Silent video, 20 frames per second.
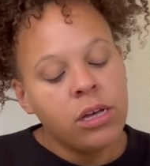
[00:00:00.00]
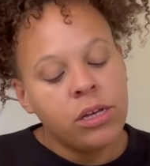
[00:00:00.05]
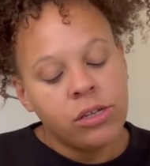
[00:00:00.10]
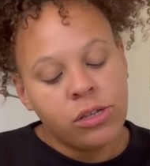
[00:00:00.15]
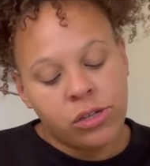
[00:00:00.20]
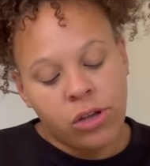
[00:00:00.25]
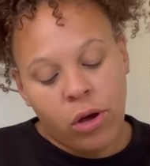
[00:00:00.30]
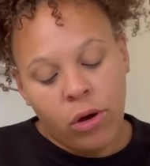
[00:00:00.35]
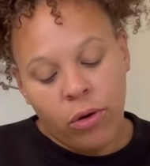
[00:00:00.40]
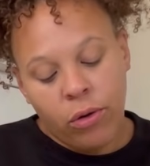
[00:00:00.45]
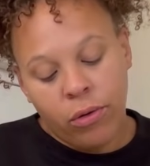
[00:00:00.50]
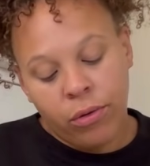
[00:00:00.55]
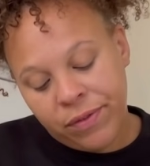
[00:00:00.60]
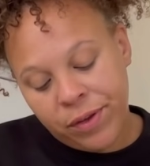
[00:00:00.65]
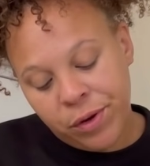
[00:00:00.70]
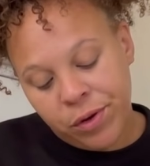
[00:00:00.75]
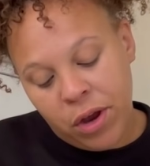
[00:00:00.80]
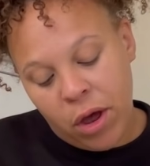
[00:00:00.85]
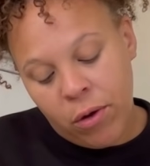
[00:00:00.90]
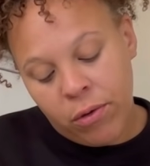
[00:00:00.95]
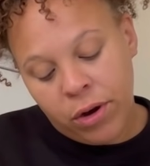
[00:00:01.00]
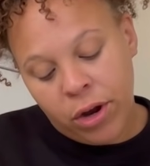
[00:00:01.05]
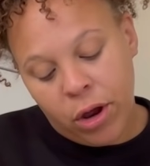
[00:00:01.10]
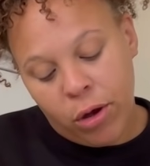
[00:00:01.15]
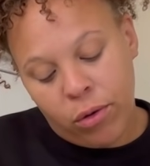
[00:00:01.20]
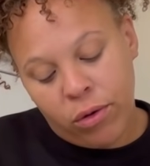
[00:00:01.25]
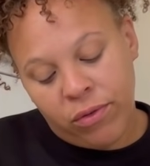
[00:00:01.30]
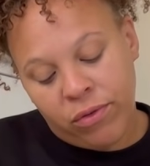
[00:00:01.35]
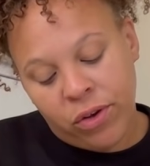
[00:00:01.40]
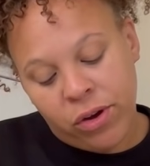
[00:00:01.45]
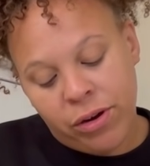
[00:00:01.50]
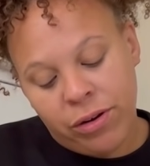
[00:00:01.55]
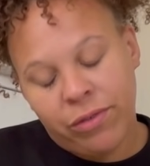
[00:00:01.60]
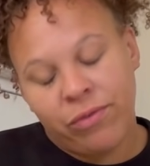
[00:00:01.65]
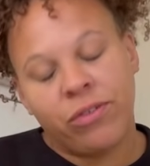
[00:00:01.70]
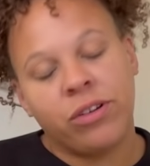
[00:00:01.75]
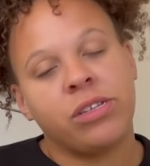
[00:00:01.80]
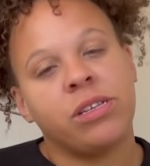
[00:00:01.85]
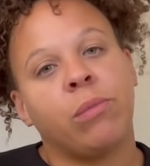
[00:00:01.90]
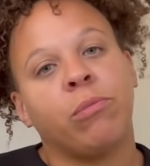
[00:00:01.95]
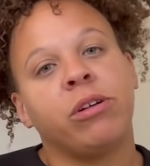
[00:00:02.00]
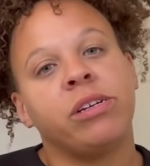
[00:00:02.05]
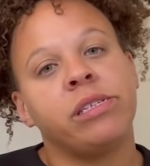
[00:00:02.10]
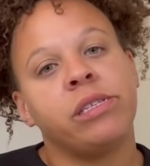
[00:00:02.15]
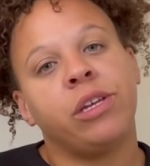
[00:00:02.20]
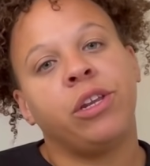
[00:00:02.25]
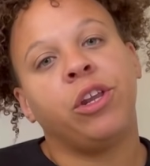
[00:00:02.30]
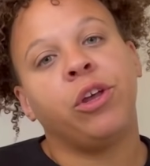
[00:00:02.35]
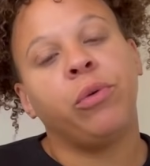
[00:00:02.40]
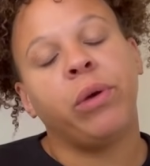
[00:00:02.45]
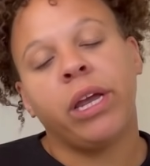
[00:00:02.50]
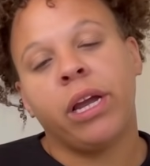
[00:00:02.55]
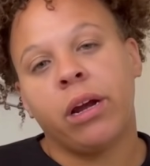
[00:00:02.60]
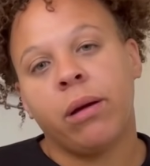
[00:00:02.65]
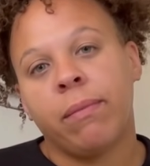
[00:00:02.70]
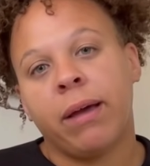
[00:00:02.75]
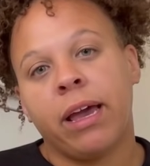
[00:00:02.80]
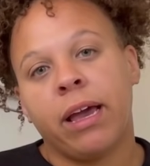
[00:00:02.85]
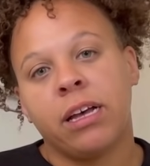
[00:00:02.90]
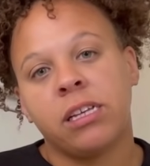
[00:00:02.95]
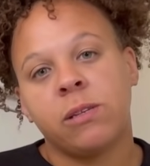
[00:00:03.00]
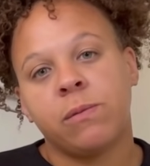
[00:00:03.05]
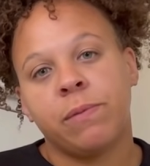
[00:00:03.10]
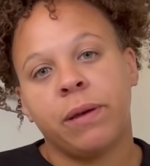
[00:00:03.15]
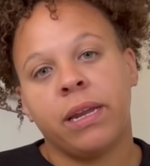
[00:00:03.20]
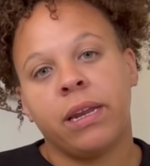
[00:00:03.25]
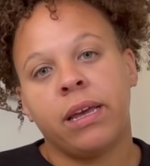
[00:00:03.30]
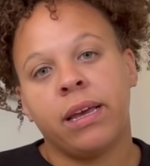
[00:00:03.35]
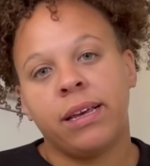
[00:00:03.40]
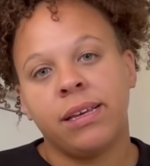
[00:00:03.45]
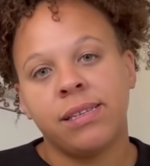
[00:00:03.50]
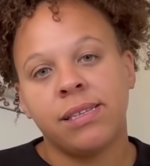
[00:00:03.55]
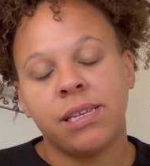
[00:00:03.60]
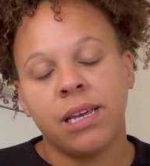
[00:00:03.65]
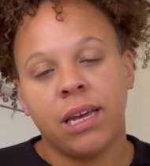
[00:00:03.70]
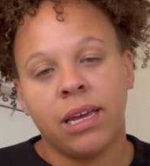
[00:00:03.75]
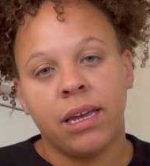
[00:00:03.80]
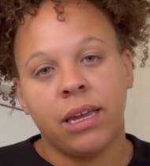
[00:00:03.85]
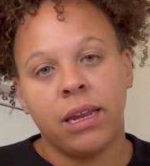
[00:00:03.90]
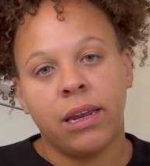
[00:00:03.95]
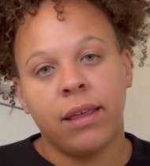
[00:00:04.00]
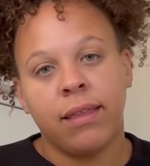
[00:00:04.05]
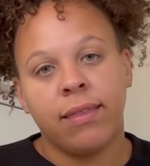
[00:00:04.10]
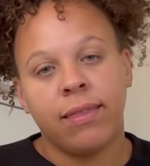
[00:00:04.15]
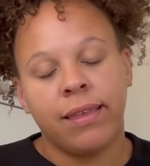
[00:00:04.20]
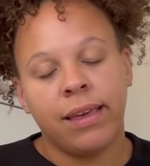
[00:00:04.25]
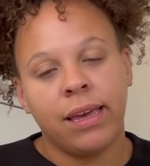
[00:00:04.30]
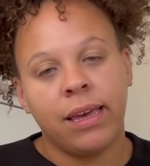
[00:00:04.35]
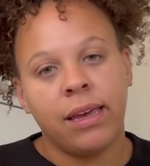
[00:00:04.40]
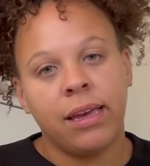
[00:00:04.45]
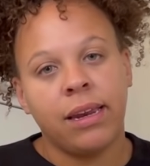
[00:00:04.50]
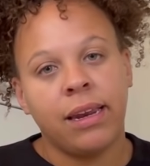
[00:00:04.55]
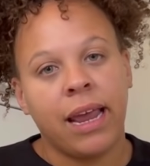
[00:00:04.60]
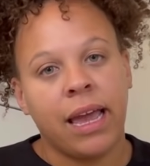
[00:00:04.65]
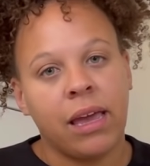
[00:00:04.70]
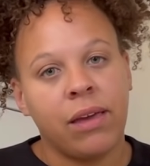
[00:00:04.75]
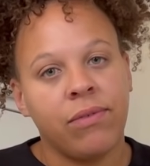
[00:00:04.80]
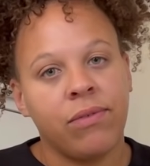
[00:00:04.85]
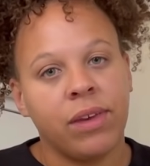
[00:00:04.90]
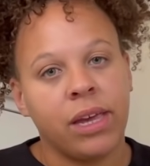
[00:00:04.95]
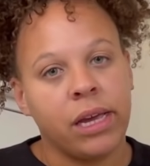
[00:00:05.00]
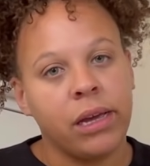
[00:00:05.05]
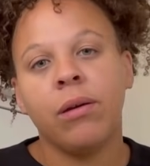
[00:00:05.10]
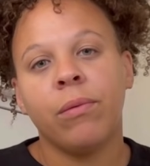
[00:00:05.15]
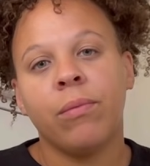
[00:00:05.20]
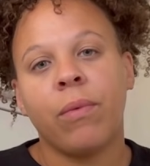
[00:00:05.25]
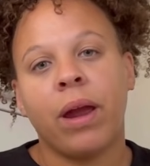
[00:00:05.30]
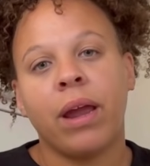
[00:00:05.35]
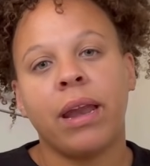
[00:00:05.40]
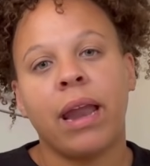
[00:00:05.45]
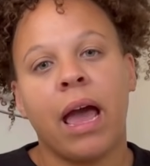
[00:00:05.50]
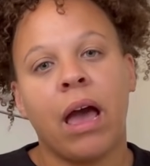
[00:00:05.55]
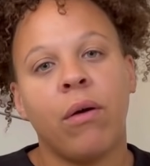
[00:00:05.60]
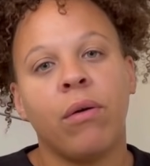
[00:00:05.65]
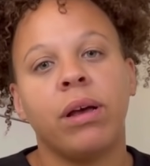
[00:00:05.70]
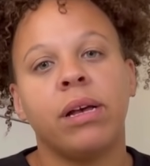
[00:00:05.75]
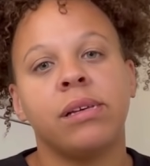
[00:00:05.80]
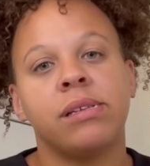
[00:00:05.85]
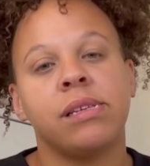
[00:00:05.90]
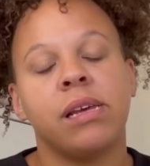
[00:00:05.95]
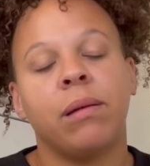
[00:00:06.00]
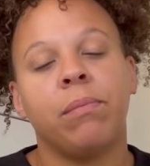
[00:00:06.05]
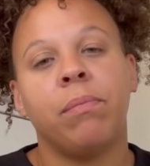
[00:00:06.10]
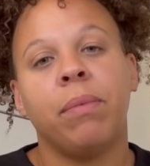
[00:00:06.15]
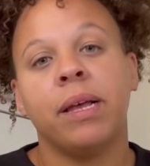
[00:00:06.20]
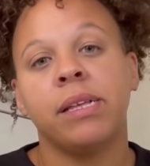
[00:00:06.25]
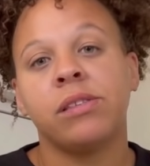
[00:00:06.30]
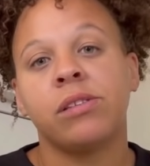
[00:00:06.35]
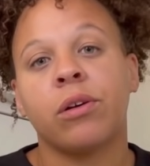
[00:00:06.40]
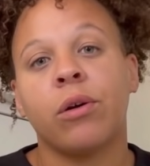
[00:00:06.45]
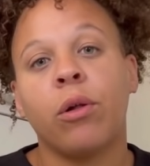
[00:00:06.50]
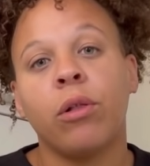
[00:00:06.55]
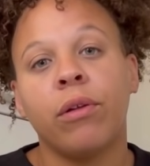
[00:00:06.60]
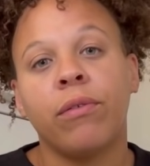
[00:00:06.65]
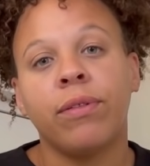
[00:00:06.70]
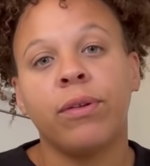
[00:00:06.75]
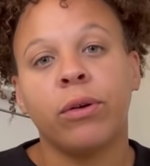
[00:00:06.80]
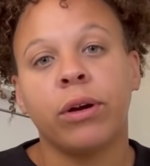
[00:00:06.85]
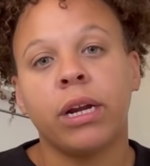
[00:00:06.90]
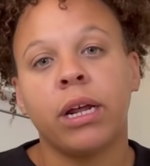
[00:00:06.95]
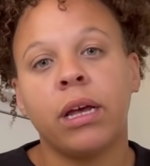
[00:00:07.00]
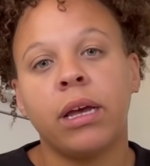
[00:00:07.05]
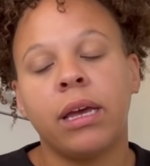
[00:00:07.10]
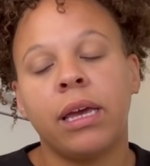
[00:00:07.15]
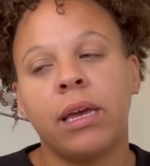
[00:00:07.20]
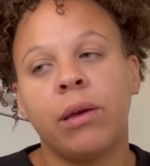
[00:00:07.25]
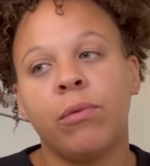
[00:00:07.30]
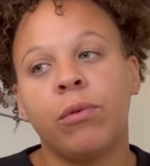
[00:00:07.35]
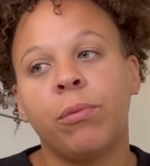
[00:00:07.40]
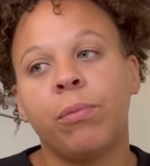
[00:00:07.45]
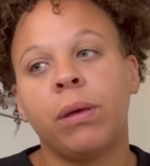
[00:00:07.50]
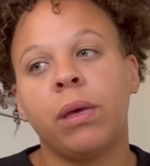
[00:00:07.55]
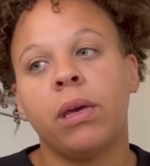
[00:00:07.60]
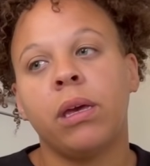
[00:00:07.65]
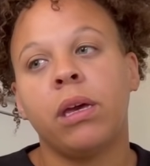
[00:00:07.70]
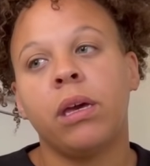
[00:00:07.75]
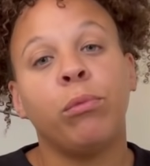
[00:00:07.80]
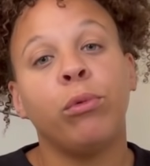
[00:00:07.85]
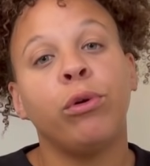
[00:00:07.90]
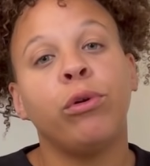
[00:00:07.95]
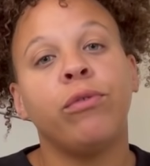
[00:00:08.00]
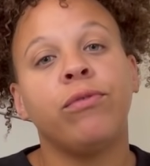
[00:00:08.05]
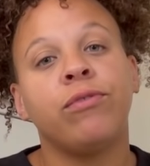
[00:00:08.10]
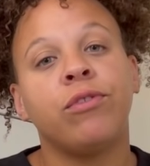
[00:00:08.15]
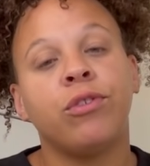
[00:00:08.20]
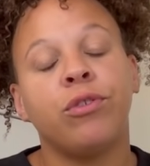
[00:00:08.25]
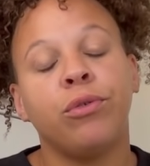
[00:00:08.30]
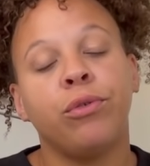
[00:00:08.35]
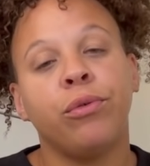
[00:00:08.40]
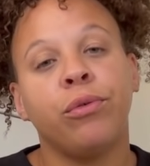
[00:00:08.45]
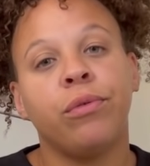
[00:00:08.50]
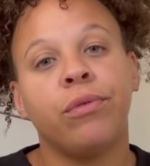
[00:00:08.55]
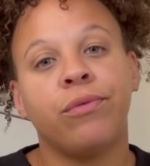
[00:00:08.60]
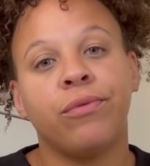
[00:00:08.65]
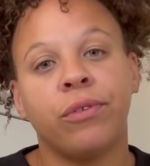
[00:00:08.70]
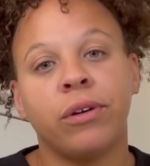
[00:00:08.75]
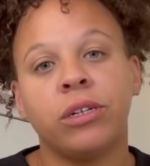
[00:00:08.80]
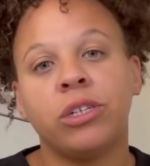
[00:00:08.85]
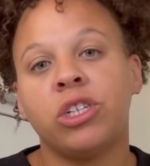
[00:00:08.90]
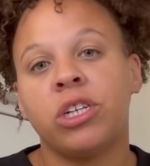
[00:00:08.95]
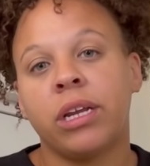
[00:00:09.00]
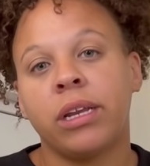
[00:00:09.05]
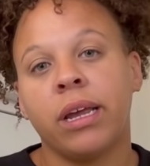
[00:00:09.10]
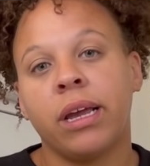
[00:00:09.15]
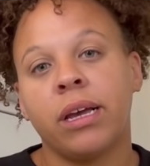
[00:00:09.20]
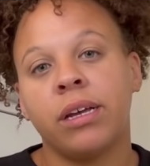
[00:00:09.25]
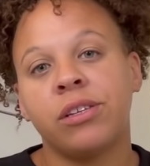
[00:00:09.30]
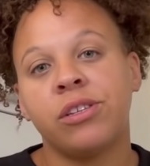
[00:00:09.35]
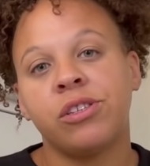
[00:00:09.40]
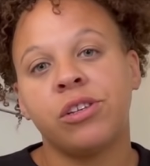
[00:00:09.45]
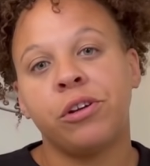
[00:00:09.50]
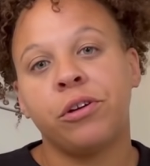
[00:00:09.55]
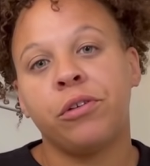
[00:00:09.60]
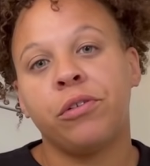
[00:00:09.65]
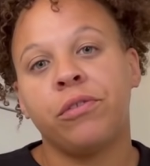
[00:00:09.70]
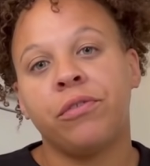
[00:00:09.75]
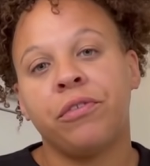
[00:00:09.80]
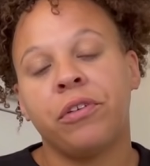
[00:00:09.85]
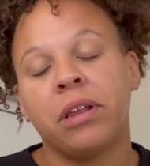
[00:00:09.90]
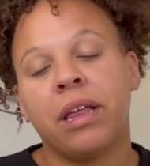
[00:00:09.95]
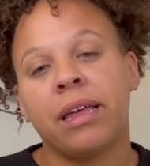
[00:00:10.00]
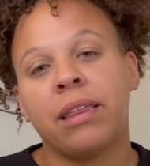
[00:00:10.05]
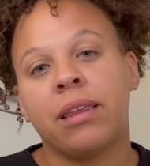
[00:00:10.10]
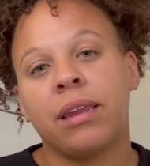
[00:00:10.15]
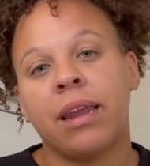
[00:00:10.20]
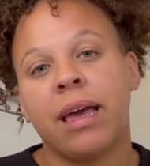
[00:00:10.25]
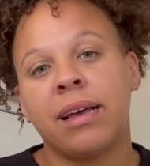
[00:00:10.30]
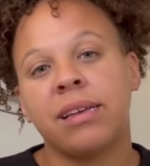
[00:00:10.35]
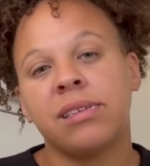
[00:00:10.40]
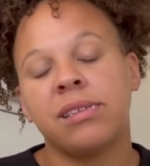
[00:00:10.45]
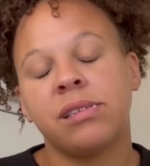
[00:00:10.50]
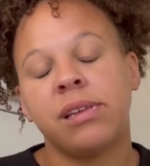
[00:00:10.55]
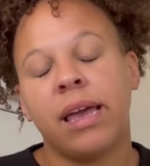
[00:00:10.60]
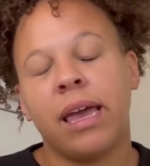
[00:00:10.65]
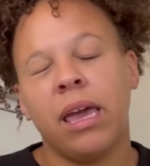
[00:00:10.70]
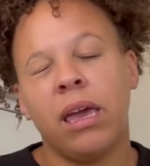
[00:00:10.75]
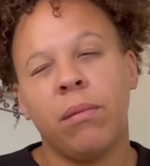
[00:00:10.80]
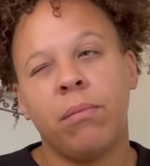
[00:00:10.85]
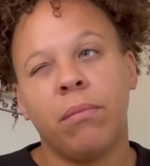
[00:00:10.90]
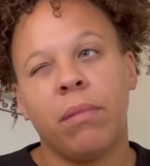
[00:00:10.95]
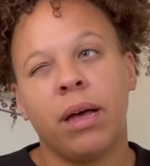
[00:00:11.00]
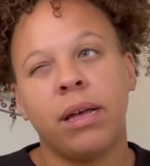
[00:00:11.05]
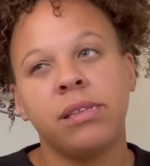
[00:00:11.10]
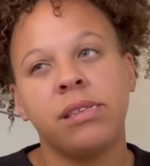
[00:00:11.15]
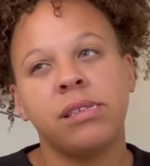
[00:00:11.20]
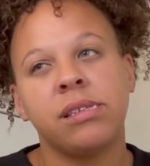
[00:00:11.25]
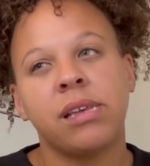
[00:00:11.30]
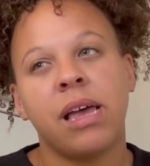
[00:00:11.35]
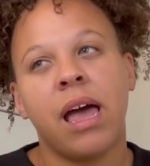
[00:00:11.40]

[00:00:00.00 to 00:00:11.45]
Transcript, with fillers: So, if you don't know, if you're for some reason new here, my husband is in the Navy. Right now is in Pensacola, Florida. He will be moved to Virginia soon for like the next eight months.